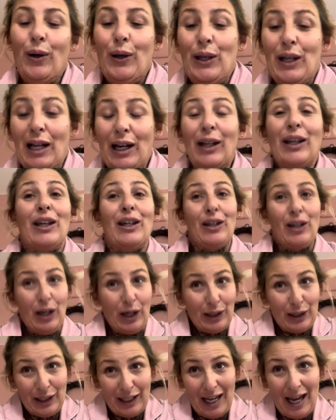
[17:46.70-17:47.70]
You're looking
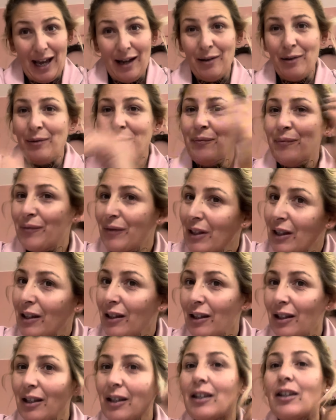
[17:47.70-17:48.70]
good, Kel.
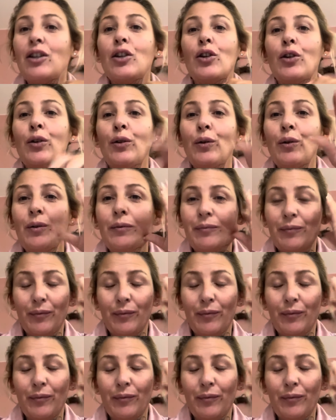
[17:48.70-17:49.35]
You